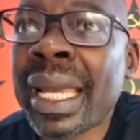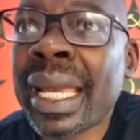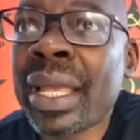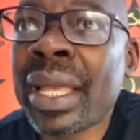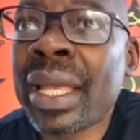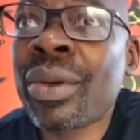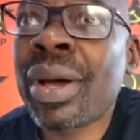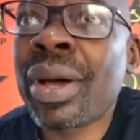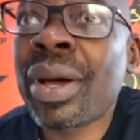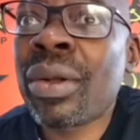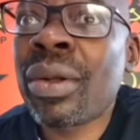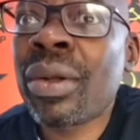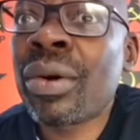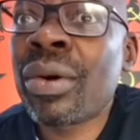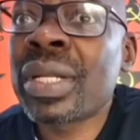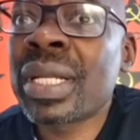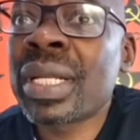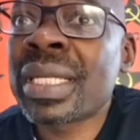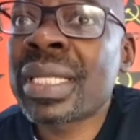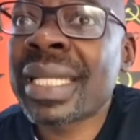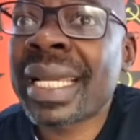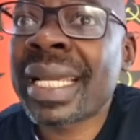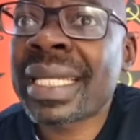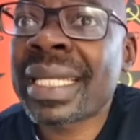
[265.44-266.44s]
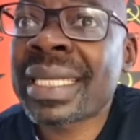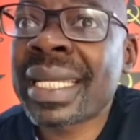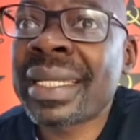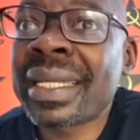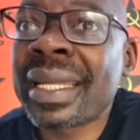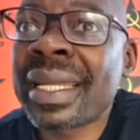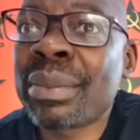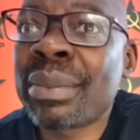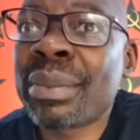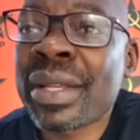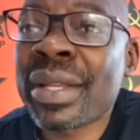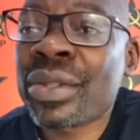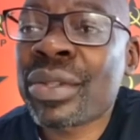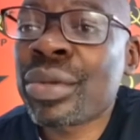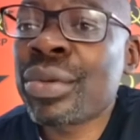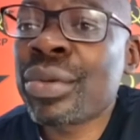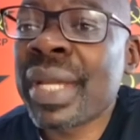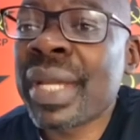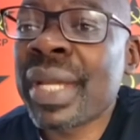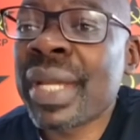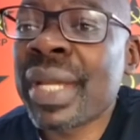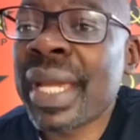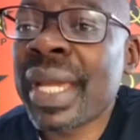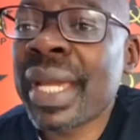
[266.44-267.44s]
your loan is extended by
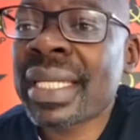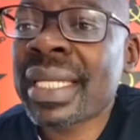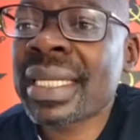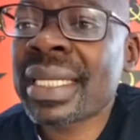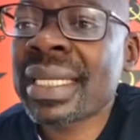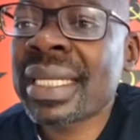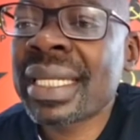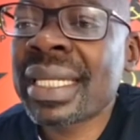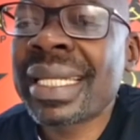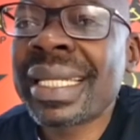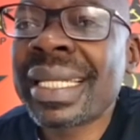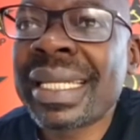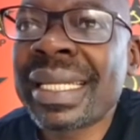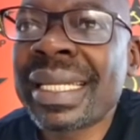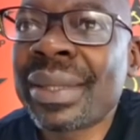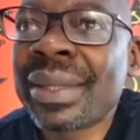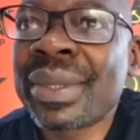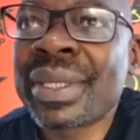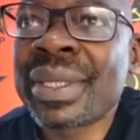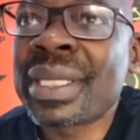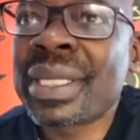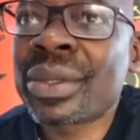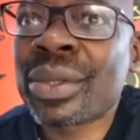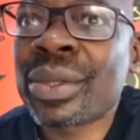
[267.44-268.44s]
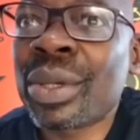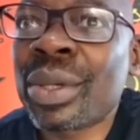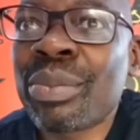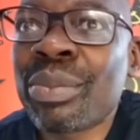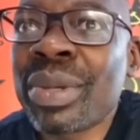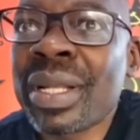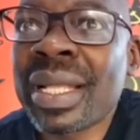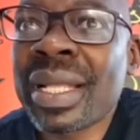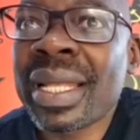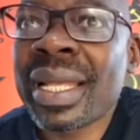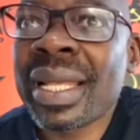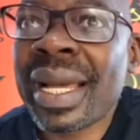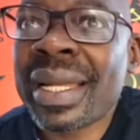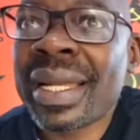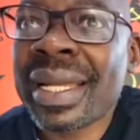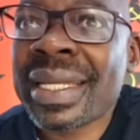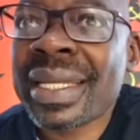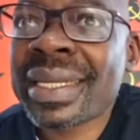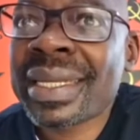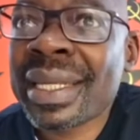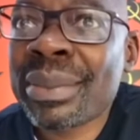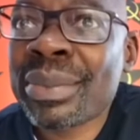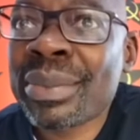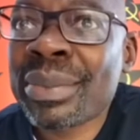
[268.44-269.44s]
2 years, which is completely
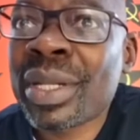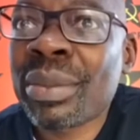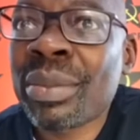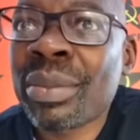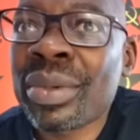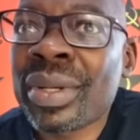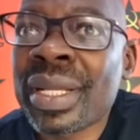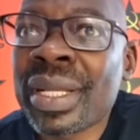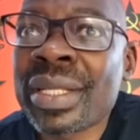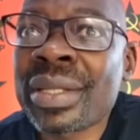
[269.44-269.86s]
unacceptable.